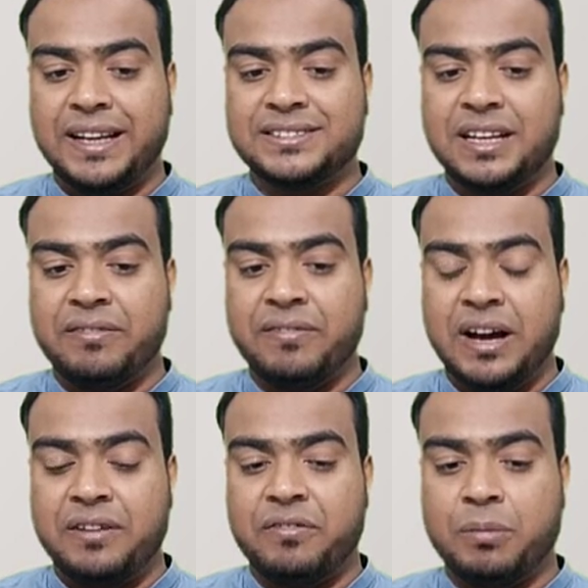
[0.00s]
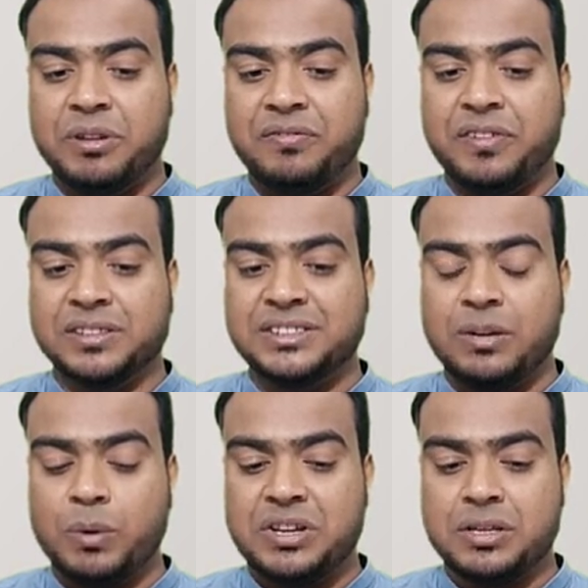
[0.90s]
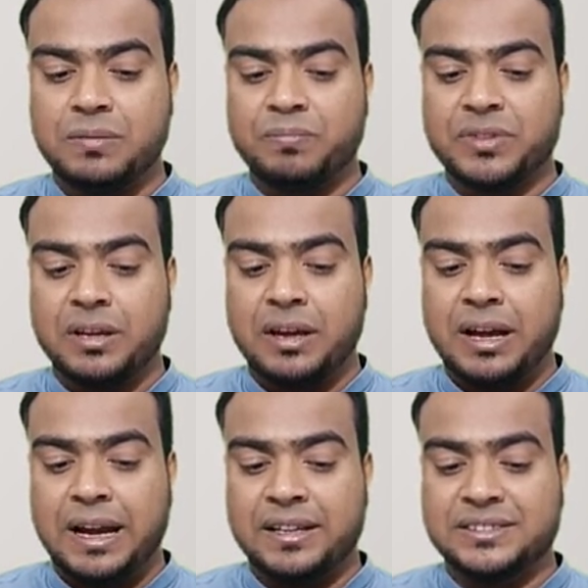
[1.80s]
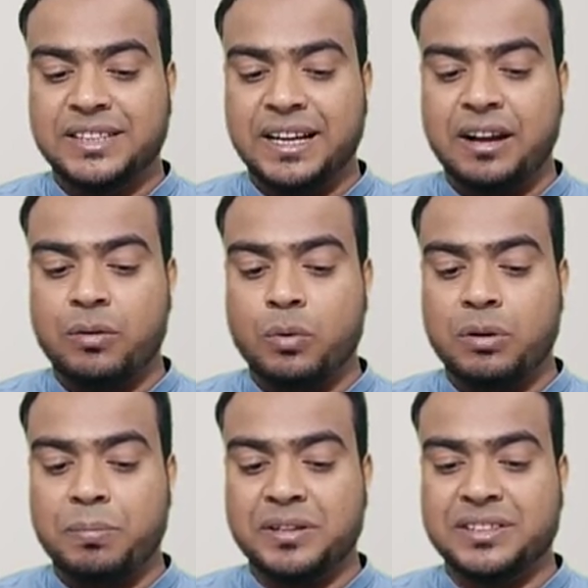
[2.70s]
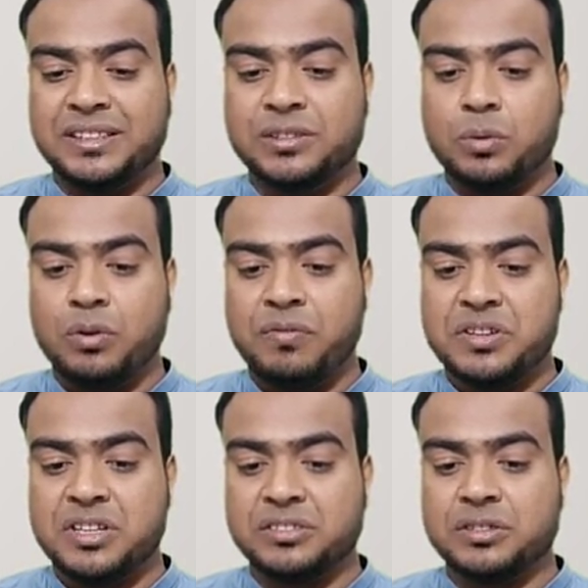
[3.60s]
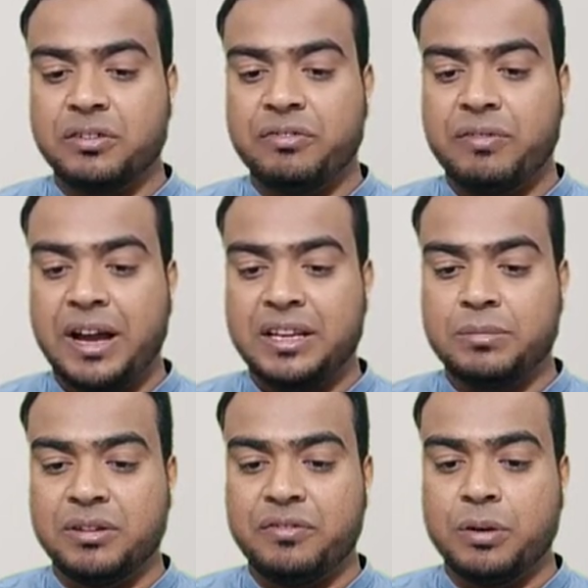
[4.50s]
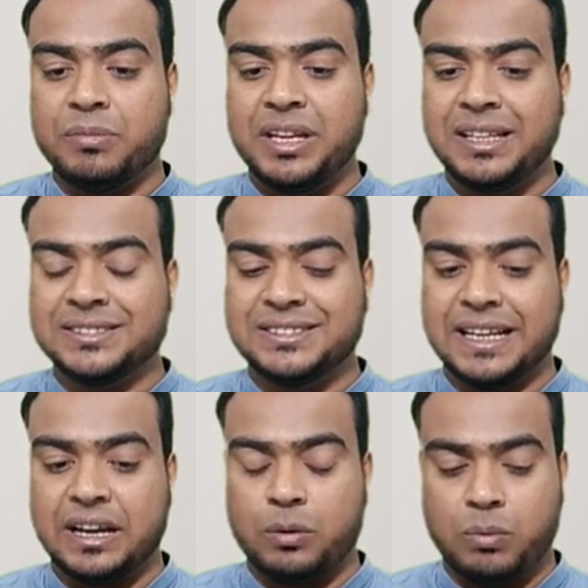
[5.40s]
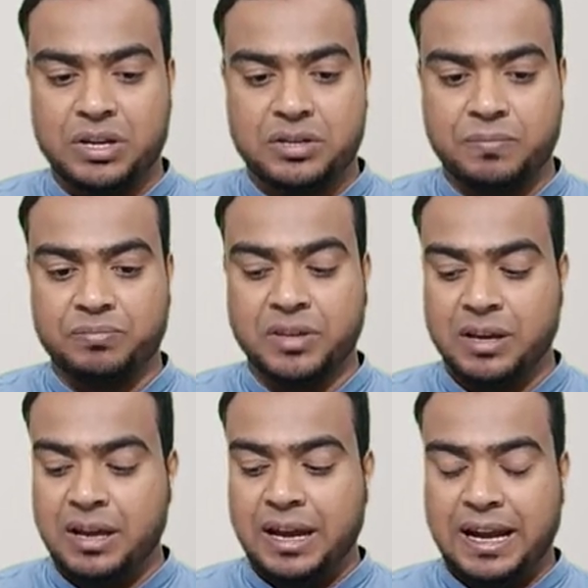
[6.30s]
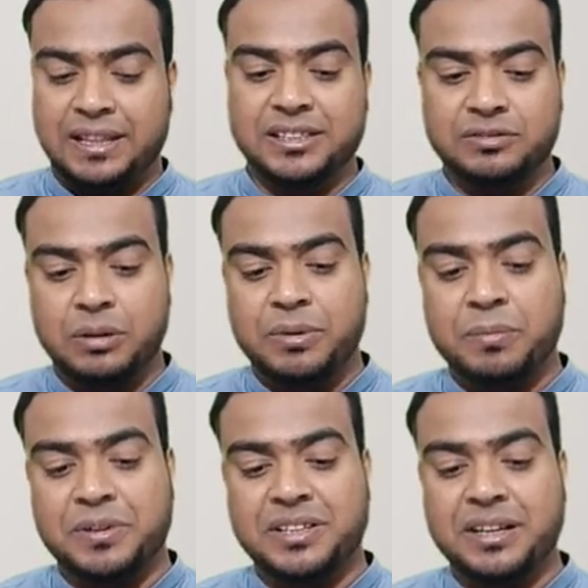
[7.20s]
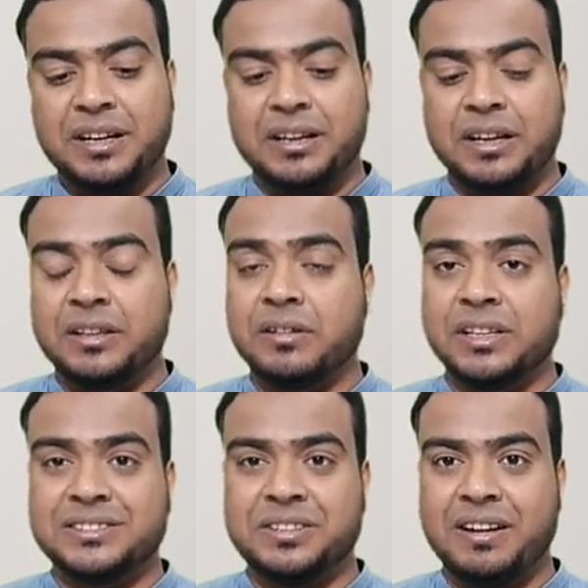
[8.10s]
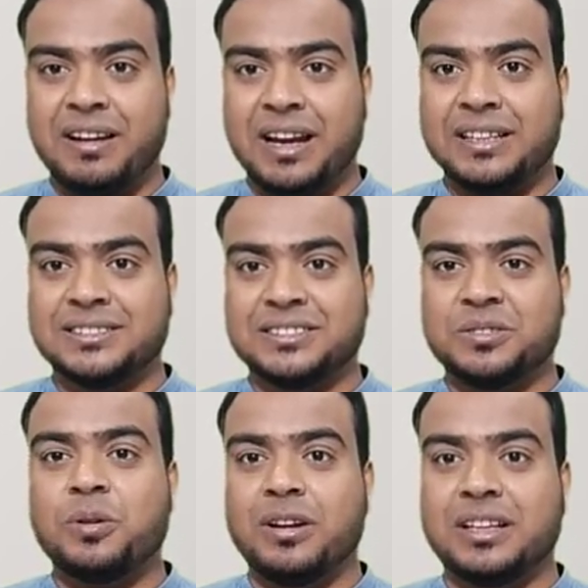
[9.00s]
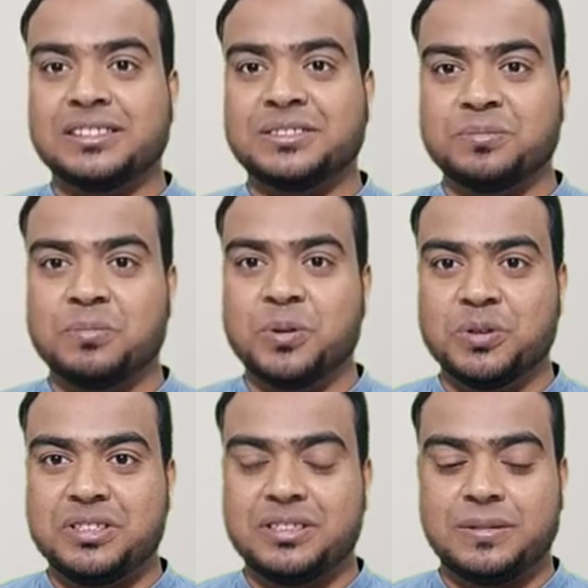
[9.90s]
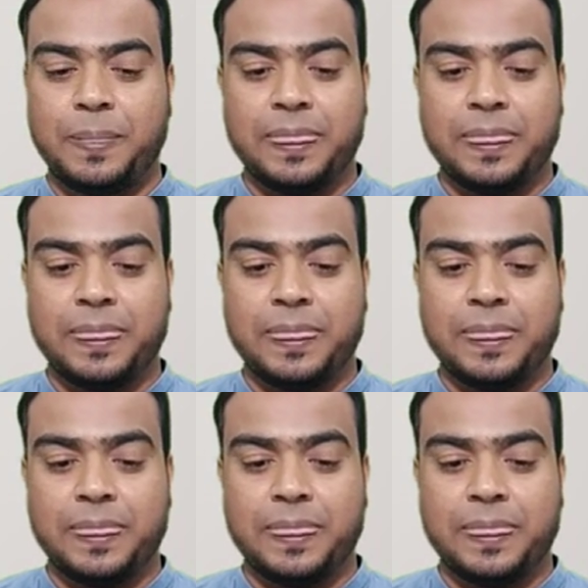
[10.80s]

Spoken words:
x and y from the first equation, and the second row represents the coefficients of variable from the second equation, and this will be represented in the straight lines called as mode.